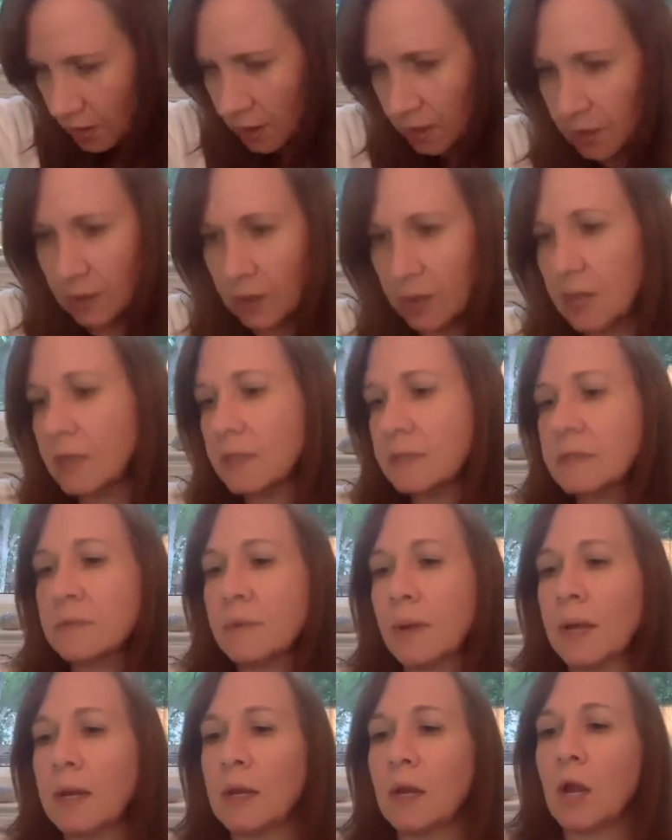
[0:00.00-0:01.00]
Here it is,
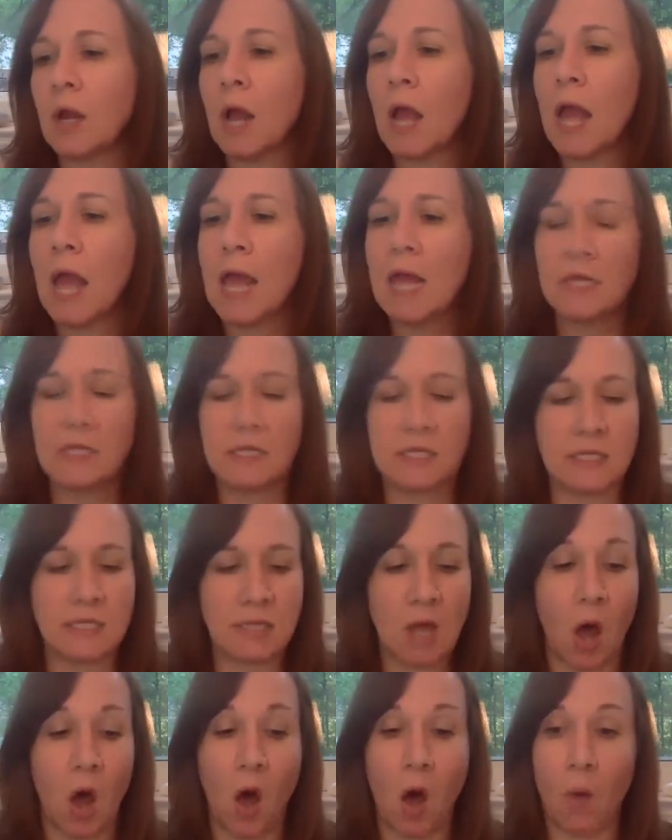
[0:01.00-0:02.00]
right here.
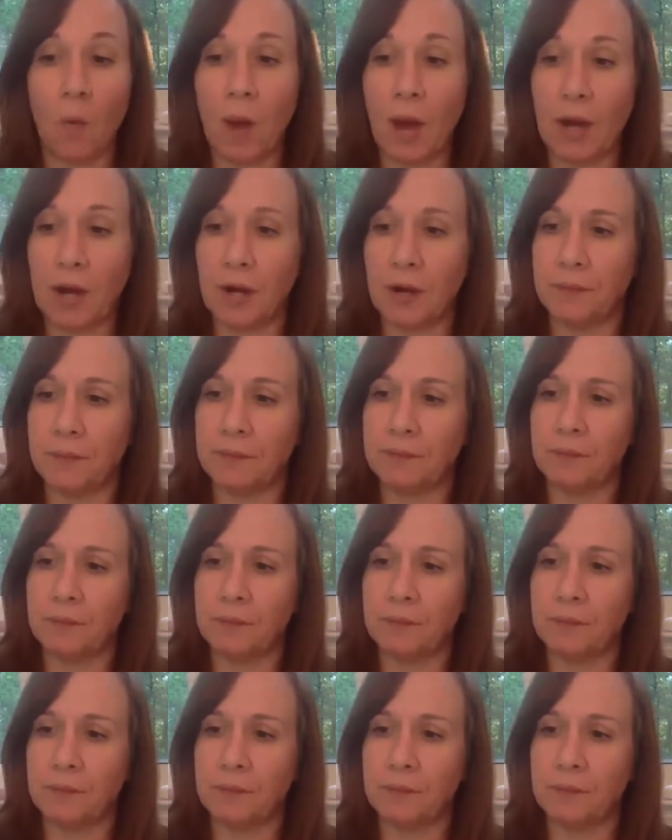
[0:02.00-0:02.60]
Sal butter.